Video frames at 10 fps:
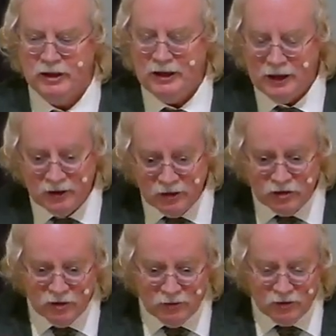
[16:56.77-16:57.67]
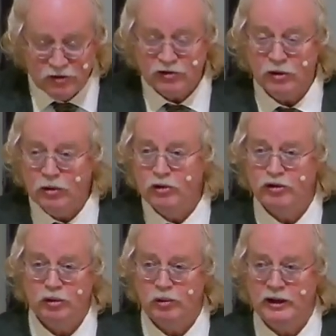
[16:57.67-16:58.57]
And so
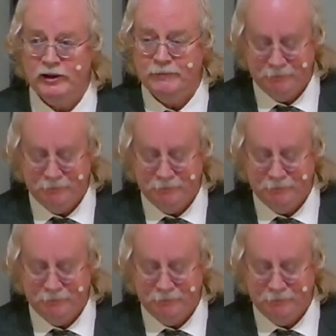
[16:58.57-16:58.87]
should we.